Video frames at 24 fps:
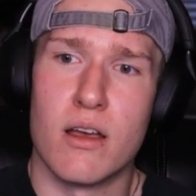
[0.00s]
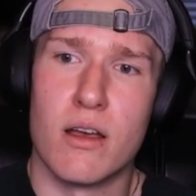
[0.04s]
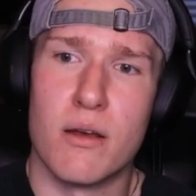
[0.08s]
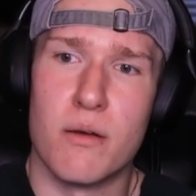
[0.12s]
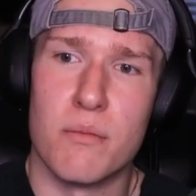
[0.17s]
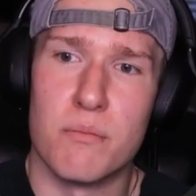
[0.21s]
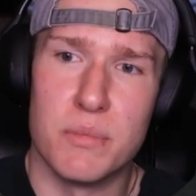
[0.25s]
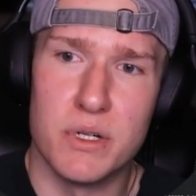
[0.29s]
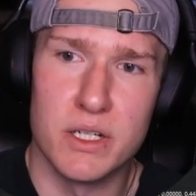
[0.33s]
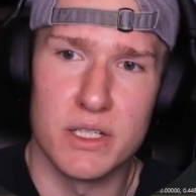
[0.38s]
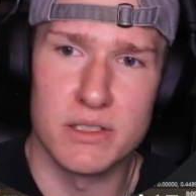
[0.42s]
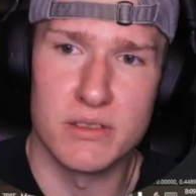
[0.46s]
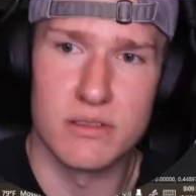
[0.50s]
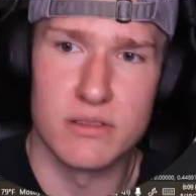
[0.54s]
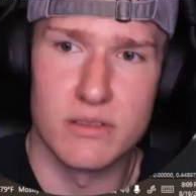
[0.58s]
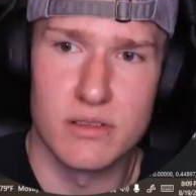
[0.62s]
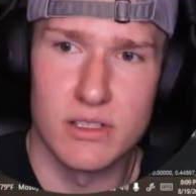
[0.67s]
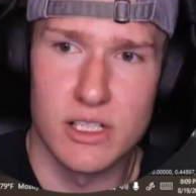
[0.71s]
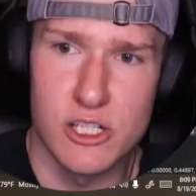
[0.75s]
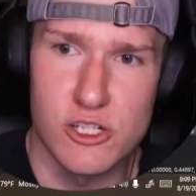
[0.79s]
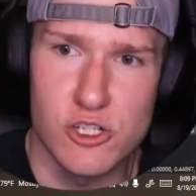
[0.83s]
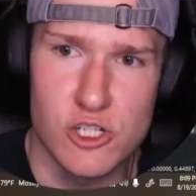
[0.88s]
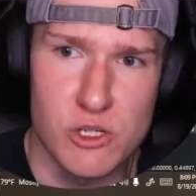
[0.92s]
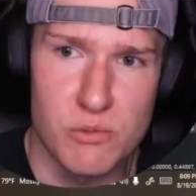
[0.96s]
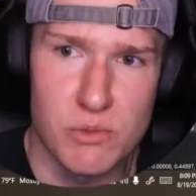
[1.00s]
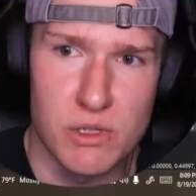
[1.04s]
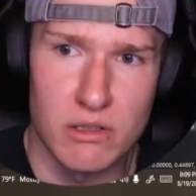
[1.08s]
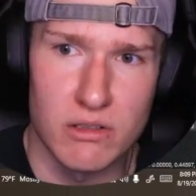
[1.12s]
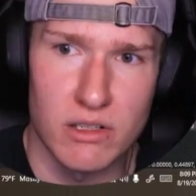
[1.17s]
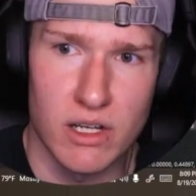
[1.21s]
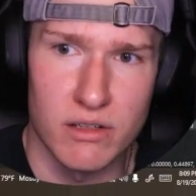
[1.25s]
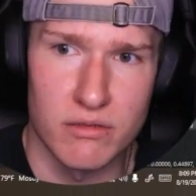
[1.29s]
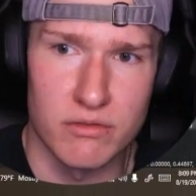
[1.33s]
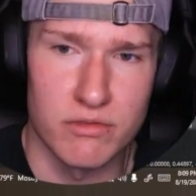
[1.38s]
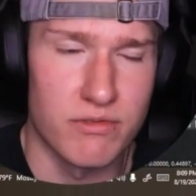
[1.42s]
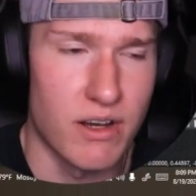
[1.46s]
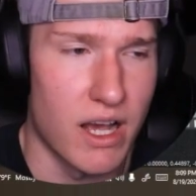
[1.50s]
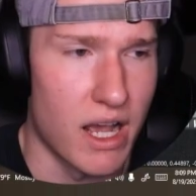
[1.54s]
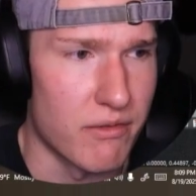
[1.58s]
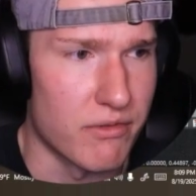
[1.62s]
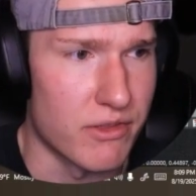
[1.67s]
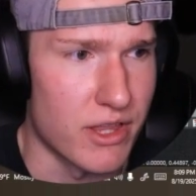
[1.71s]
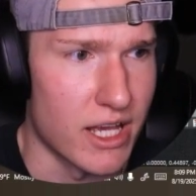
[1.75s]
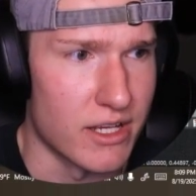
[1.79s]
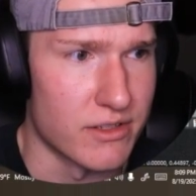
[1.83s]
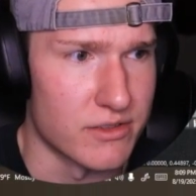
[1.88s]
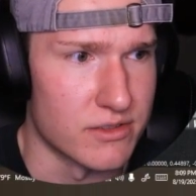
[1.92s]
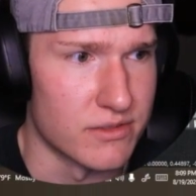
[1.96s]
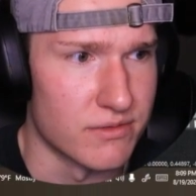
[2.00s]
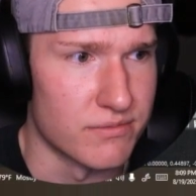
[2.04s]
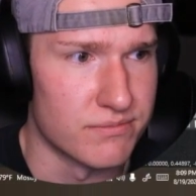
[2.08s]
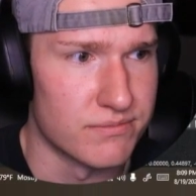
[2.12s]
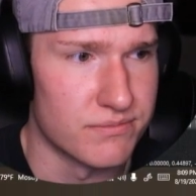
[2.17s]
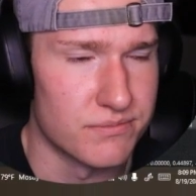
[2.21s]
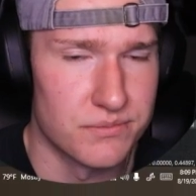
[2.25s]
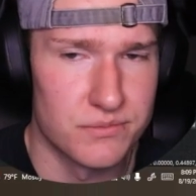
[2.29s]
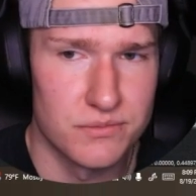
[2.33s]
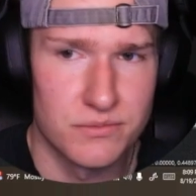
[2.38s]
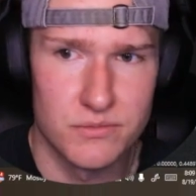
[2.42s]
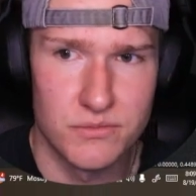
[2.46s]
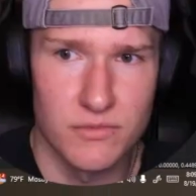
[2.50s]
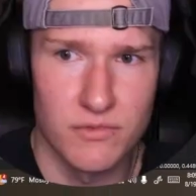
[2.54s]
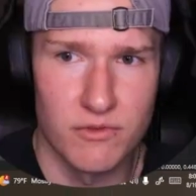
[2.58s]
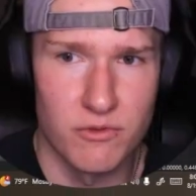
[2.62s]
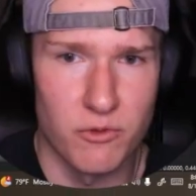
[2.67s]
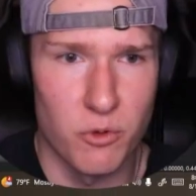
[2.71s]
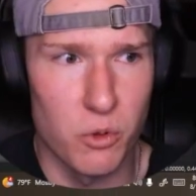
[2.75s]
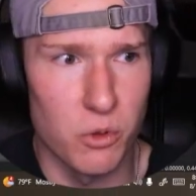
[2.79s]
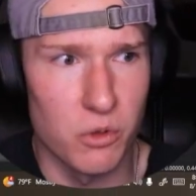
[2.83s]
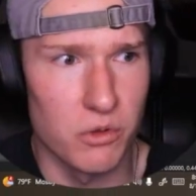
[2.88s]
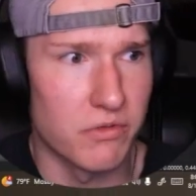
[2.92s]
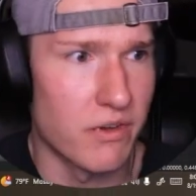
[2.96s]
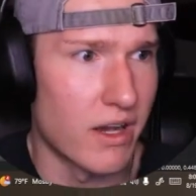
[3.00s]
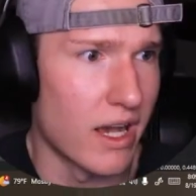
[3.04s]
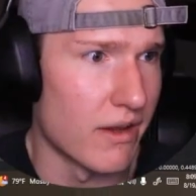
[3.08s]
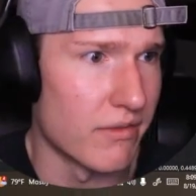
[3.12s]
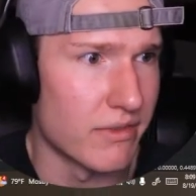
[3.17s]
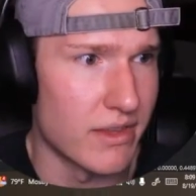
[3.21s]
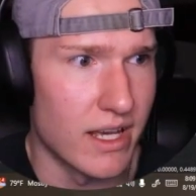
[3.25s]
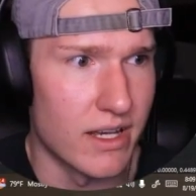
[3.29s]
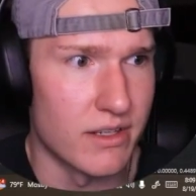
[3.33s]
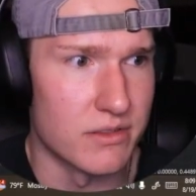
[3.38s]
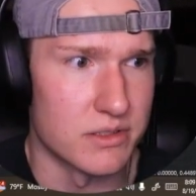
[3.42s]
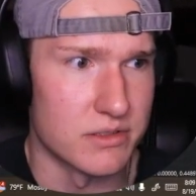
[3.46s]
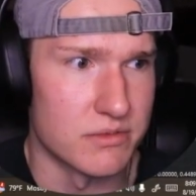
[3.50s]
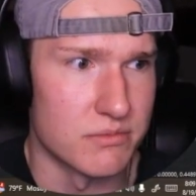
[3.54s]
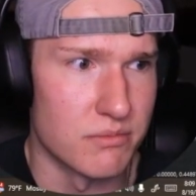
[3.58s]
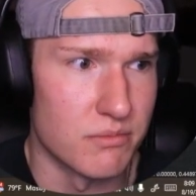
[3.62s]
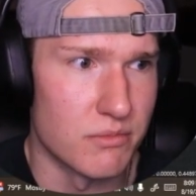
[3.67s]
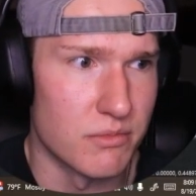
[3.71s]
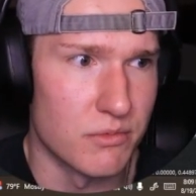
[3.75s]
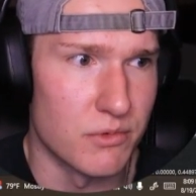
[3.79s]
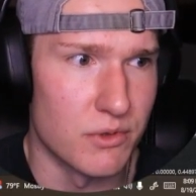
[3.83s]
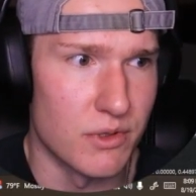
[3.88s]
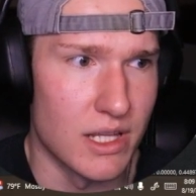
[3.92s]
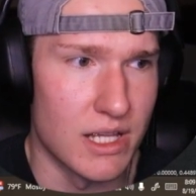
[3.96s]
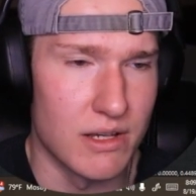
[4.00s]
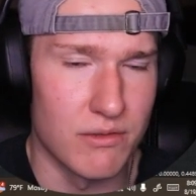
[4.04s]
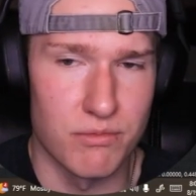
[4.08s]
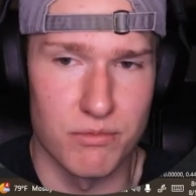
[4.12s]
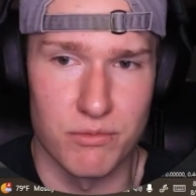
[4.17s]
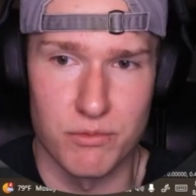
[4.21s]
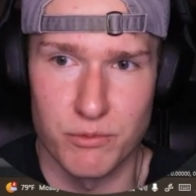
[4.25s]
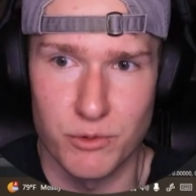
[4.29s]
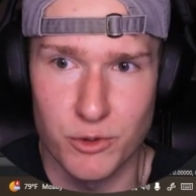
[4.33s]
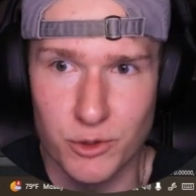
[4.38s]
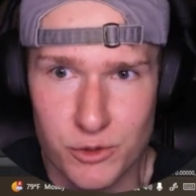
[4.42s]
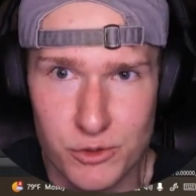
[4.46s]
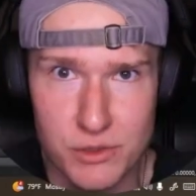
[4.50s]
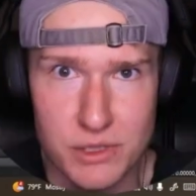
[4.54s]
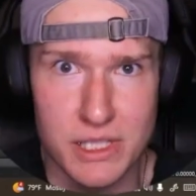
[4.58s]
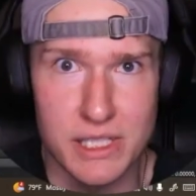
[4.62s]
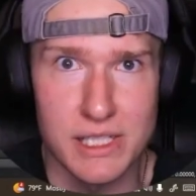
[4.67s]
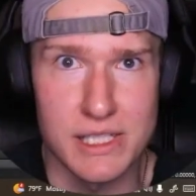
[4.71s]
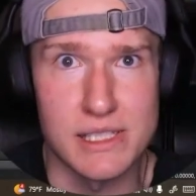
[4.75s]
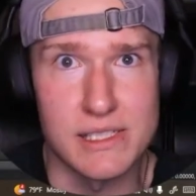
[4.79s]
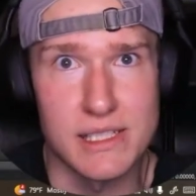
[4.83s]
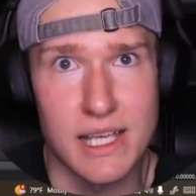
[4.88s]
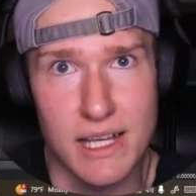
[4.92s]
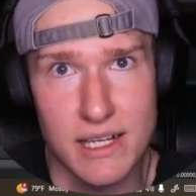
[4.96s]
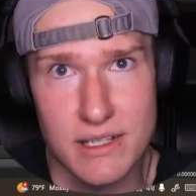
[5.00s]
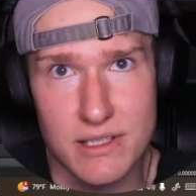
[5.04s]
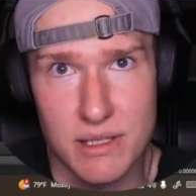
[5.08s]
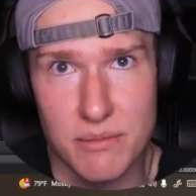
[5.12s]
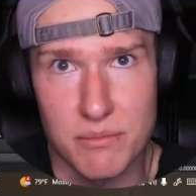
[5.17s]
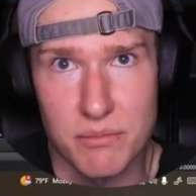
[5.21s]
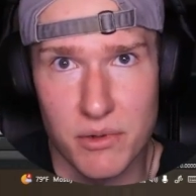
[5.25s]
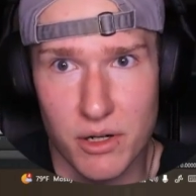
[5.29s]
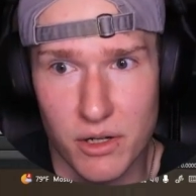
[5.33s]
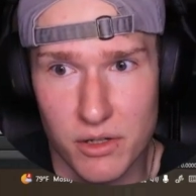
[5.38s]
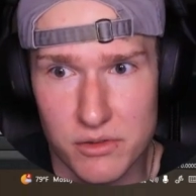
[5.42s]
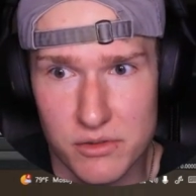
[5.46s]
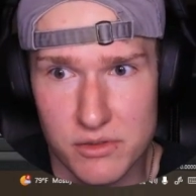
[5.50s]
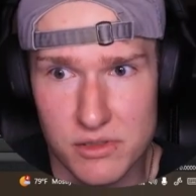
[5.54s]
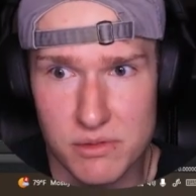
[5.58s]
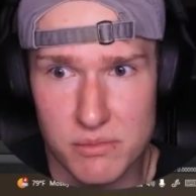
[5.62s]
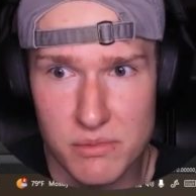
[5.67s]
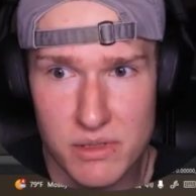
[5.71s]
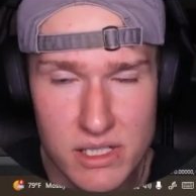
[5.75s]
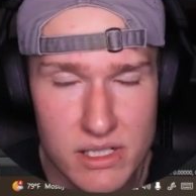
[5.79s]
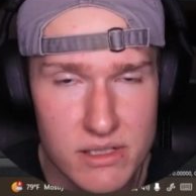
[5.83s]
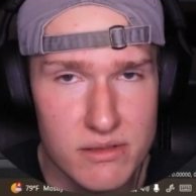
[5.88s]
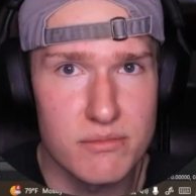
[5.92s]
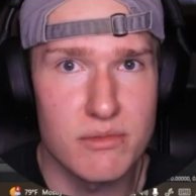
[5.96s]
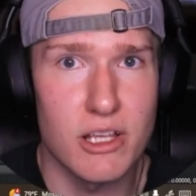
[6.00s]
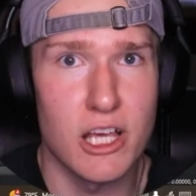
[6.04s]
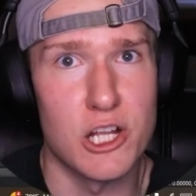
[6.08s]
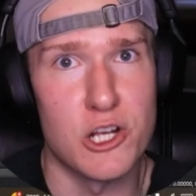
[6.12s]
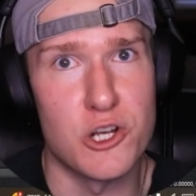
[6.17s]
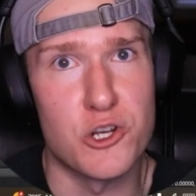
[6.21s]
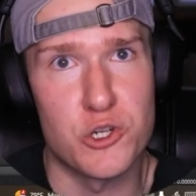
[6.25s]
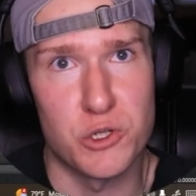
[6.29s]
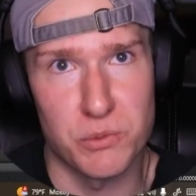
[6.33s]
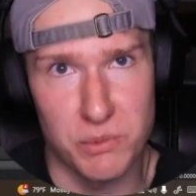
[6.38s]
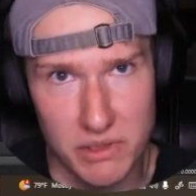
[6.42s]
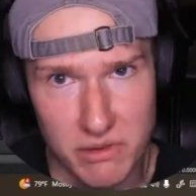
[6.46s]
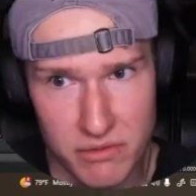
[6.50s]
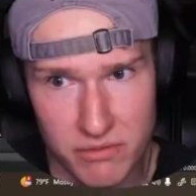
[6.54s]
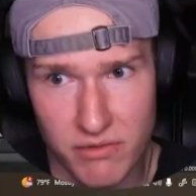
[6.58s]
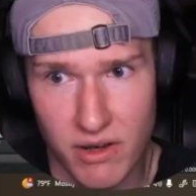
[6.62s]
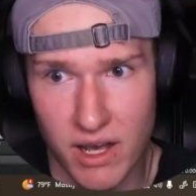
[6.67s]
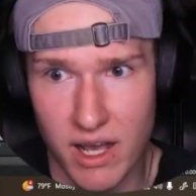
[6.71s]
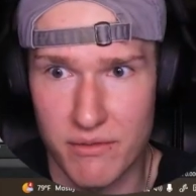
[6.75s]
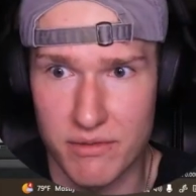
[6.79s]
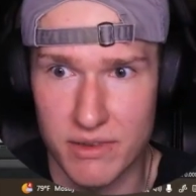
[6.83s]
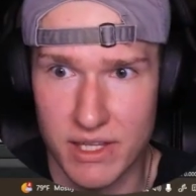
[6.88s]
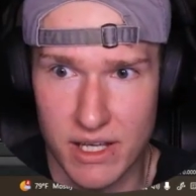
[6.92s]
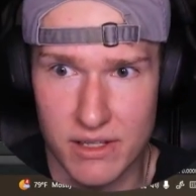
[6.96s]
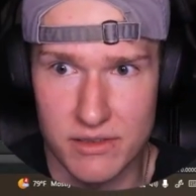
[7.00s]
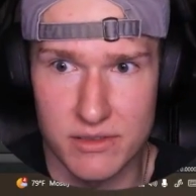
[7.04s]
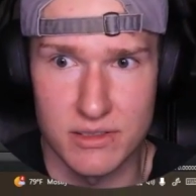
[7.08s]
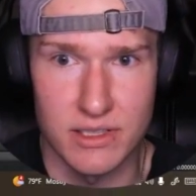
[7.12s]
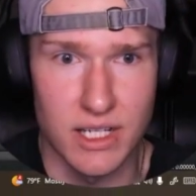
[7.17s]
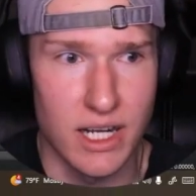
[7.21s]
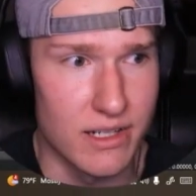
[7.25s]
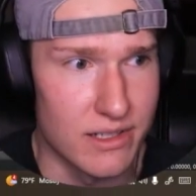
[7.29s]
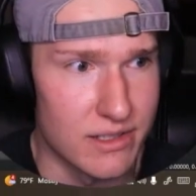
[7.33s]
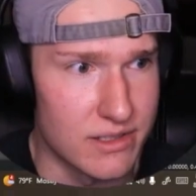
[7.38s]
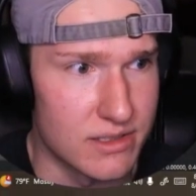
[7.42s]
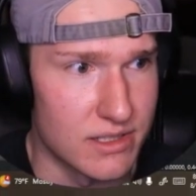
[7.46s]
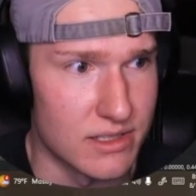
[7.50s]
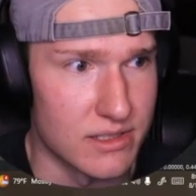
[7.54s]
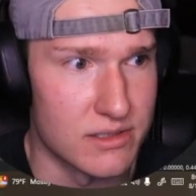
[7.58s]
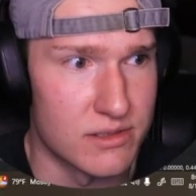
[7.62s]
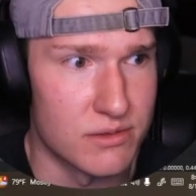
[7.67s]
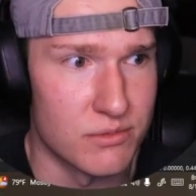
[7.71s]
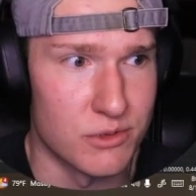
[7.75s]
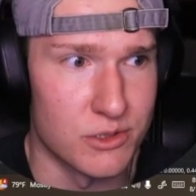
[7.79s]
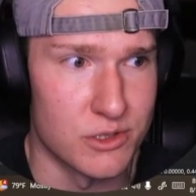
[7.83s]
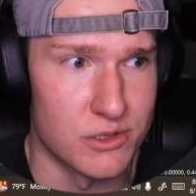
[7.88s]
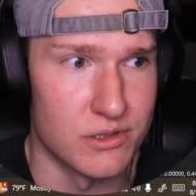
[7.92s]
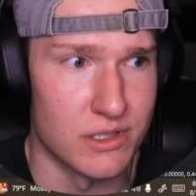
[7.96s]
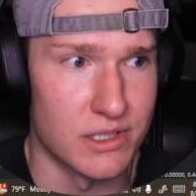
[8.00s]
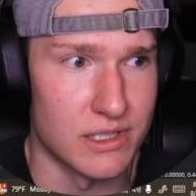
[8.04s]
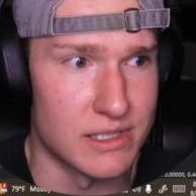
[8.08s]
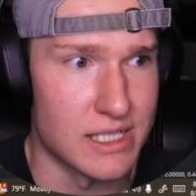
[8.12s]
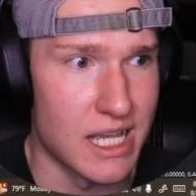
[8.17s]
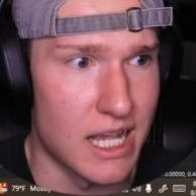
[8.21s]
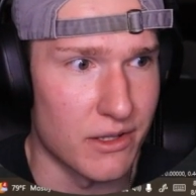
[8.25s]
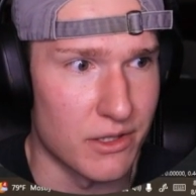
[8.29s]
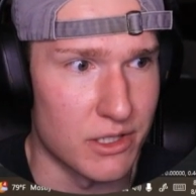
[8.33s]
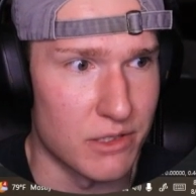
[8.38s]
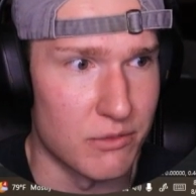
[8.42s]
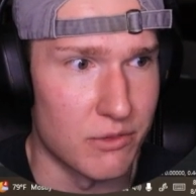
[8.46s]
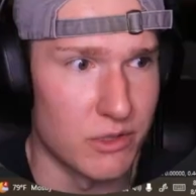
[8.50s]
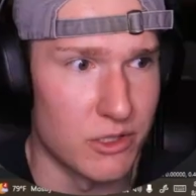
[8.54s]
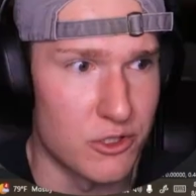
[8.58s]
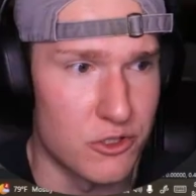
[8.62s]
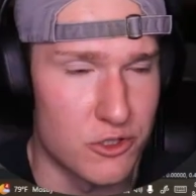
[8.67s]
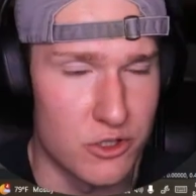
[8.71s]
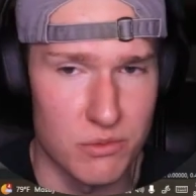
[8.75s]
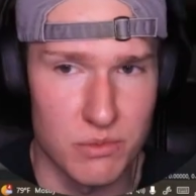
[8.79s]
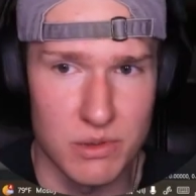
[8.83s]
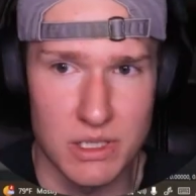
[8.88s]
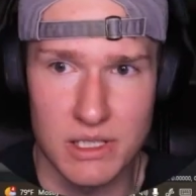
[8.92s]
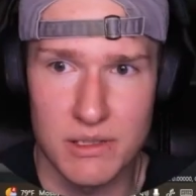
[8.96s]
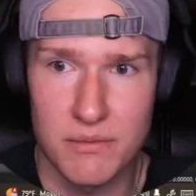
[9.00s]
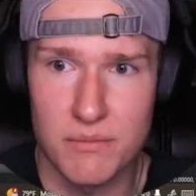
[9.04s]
But it should be around 5,000. 4,000 or 5,000. If you're using the exact same parts as me, it should be 5,096, which is exactly what it should be.